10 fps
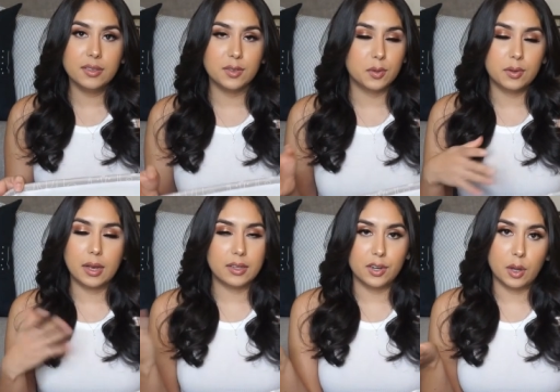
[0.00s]
So,
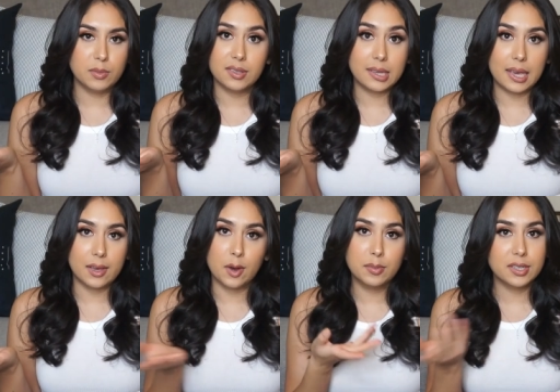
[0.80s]
you know, I'm just
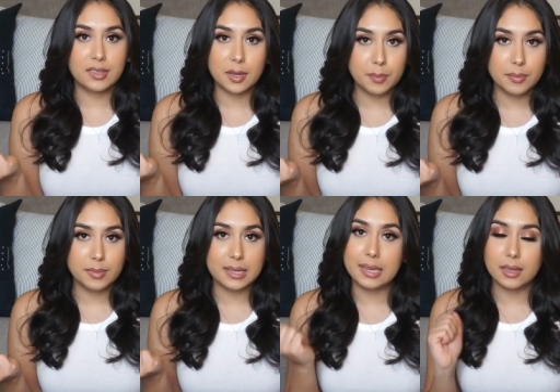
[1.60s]
saying Home Goods
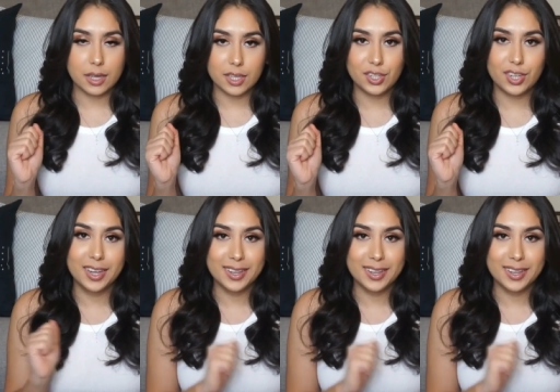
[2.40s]
comes in clutch